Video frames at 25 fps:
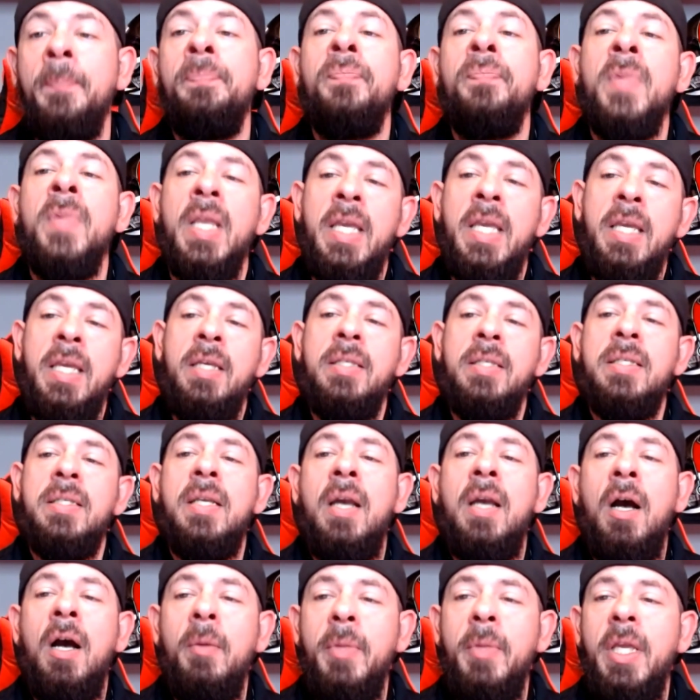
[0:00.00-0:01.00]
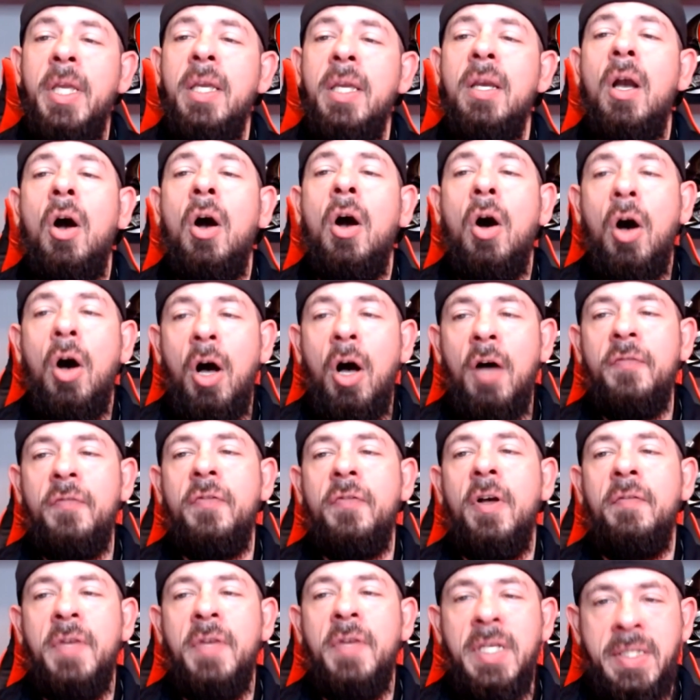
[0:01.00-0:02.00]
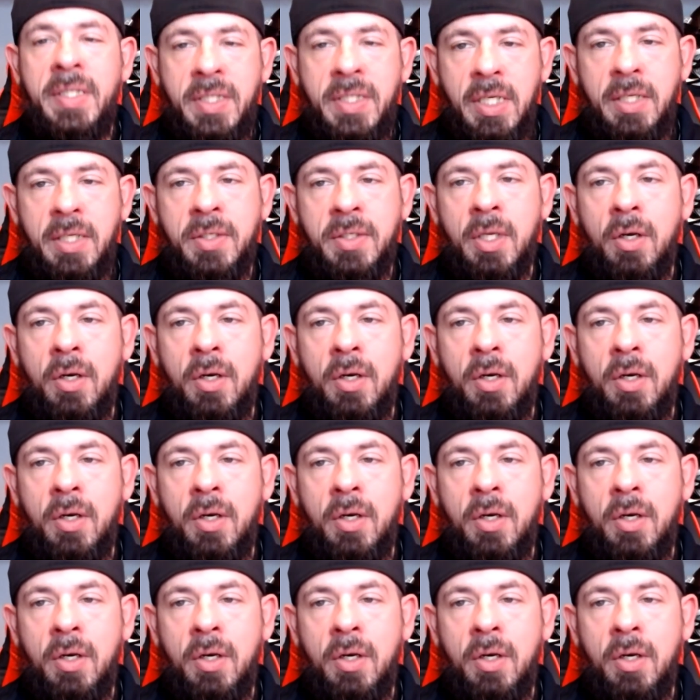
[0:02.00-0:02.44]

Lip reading: He is coming off of a season